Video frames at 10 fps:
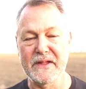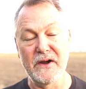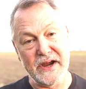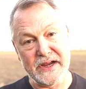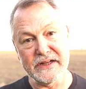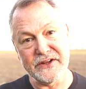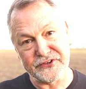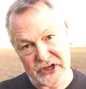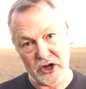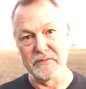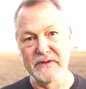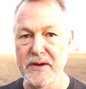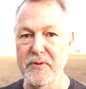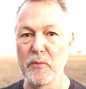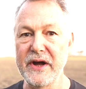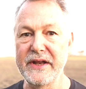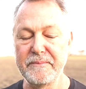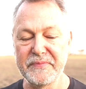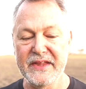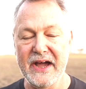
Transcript: All right, let's go. Number one,